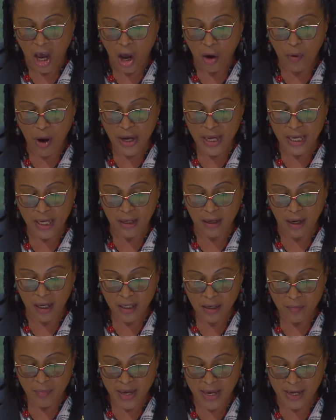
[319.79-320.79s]
our
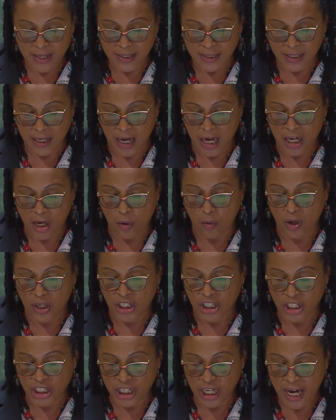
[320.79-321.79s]
economies, and our
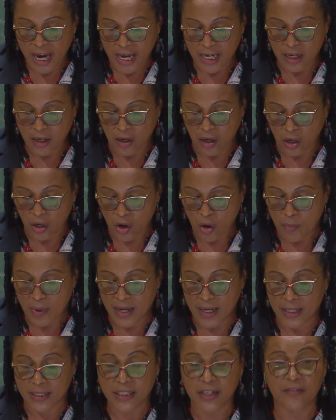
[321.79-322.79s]
shared
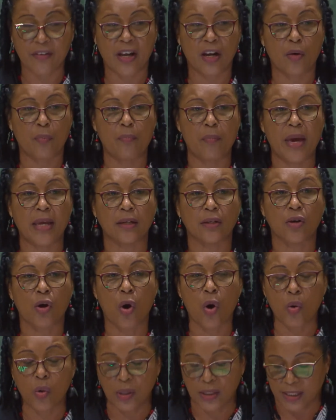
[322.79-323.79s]
global development
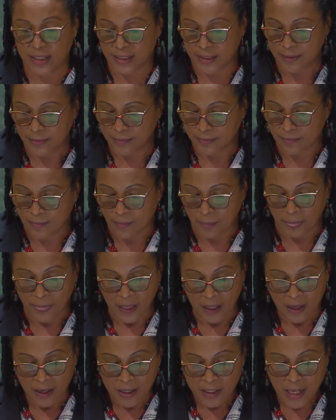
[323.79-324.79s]
goals.
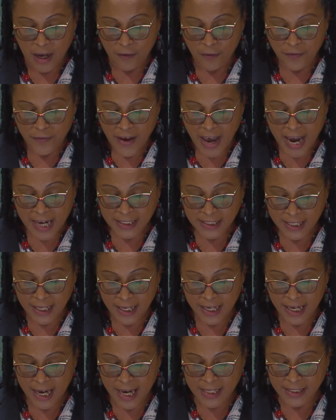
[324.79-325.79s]
The fight
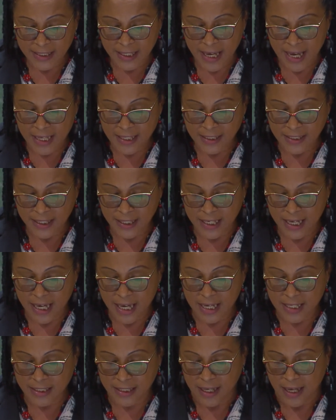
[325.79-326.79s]
against
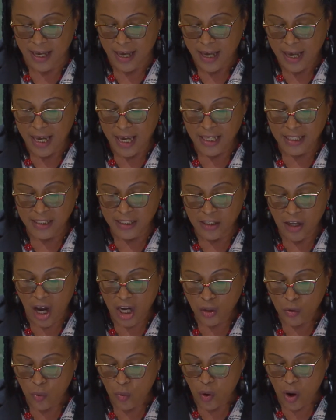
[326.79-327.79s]
NCDs is
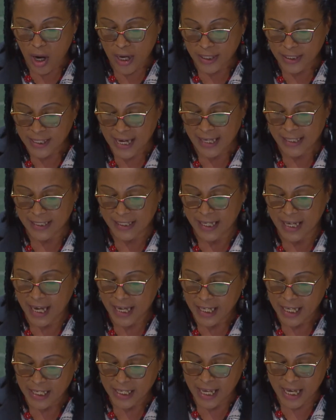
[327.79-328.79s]
not one that
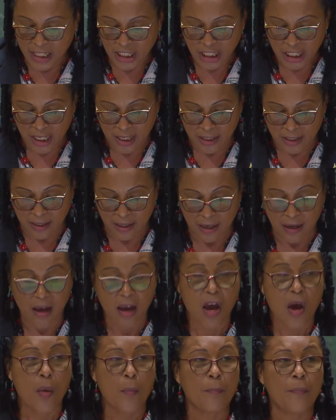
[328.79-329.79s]
any nation,
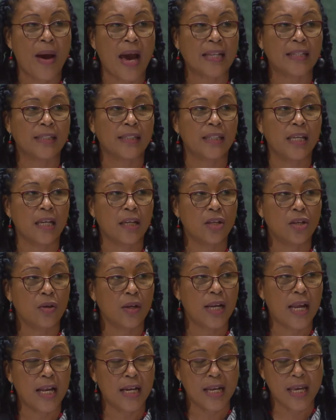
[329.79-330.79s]

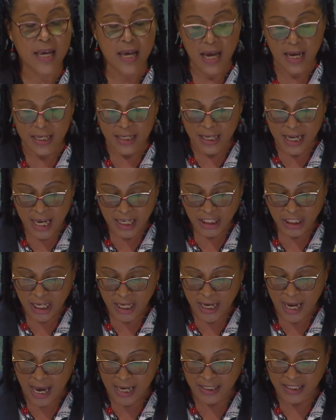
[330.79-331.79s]
particularly a
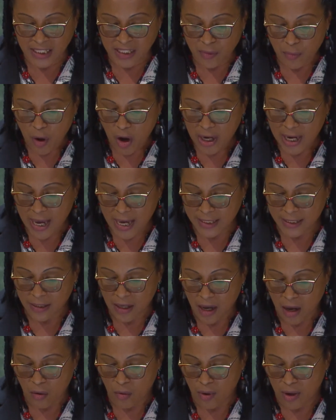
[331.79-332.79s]
nation as small as
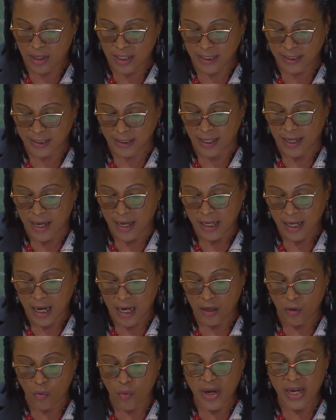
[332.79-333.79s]
ours,
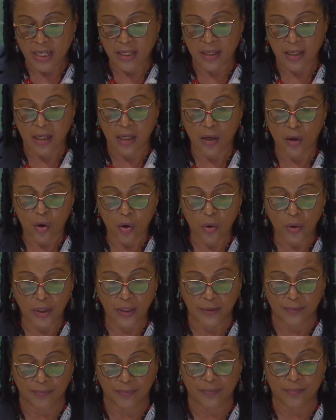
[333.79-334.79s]
can win
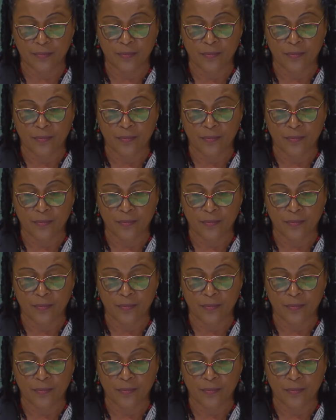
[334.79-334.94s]
alone.